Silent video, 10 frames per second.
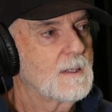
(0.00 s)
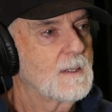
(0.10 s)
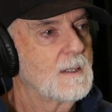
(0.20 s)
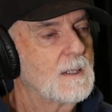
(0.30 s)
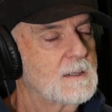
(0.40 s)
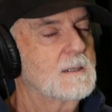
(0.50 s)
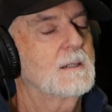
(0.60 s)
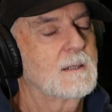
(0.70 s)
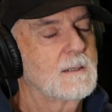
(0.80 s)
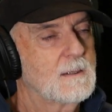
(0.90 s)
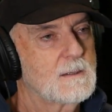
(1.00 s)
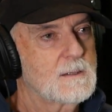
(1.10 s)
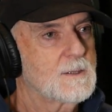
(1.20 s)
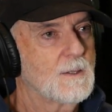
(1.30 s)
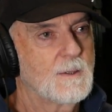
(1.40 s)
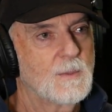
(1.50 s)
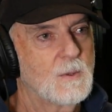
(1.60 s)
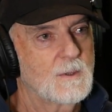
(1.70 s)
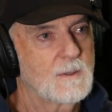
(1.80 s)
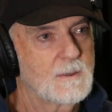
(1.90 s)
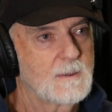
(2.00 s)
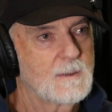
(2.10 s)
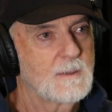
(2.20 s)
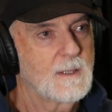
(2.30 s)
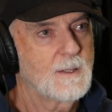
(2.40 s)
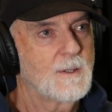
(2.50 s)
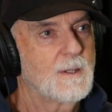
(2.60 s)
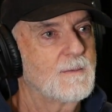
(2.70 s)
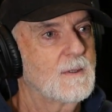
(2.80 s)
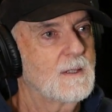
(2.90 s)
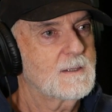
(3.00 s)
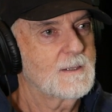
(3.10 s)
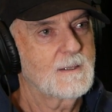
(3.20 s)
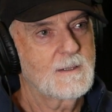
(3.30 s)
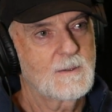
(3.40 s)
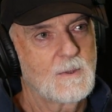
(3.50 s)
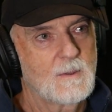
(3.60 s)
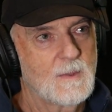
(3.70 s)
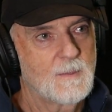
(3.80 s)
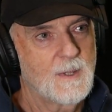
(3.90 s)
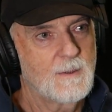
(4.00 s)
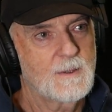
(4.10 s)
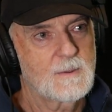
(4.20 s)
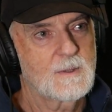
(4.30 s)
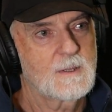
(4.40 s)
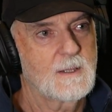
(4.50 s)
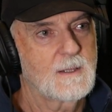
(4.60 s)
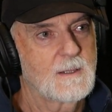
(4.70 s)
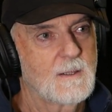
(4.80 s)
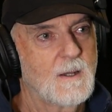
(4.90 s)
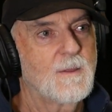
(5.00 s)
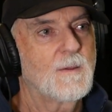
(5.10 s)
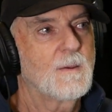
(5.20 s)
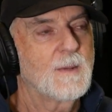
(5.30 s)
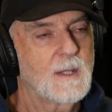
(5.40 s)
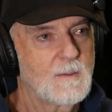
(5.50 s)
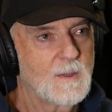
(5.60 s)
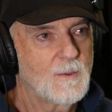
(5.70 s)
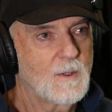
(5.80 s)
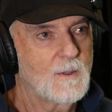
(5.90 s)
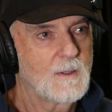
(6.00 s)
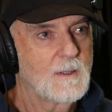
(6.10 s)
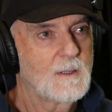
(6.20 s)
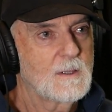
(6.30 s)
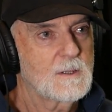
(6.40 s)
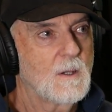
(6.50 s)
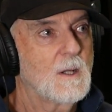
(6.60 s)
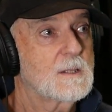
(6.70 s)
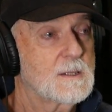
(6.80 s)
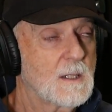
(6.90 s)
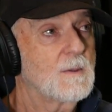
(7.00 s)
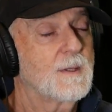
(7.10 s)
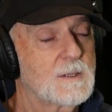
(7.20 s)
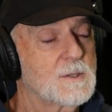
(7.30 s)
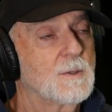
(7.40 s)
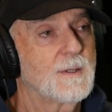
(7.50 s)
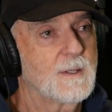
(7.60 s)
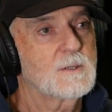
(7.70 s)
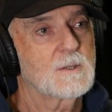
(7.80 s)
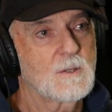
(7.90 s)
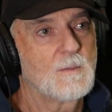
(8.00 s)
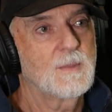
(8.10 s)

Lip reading: listening is so important. And I never listened to what my parents were saying. I thought they were making me wrong. So I stuck with that story, and that just got